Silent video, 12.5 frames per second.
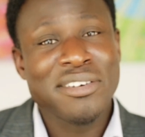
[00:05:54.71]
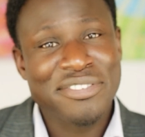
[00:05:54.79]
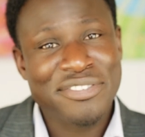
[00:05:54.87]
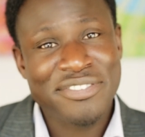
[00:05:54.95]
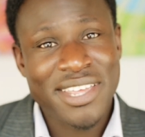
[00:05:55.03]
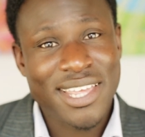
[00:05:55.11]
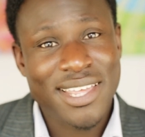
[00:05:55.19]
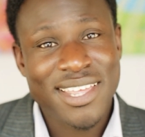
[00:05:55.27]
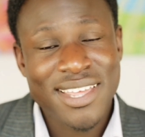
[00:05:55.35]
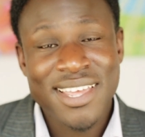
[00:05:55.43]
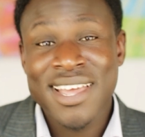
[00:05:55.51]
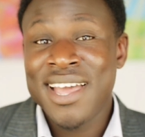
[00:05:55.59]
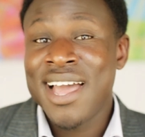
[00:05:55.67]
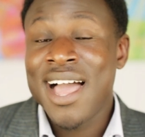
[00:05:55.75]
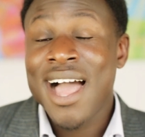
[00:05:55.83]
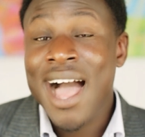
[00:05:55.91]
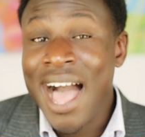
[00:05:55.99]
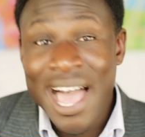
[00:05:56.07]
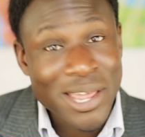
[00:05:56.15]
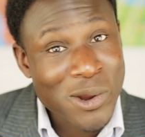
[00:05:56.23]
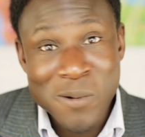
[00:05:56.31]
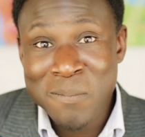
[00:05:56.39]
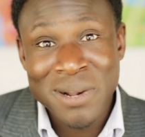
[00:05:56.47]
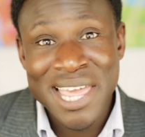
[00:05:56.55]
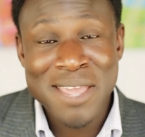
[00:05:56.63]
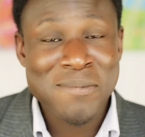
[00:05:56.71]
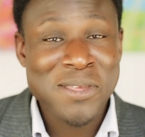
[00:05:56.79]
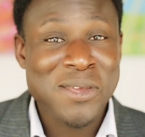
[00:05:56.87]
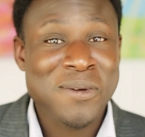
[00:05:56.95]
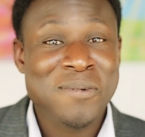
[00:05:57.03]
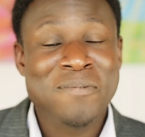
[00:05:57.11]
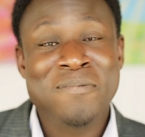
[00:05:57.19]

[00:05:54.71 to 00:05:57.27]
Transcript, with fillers: of fear. I don't blame you.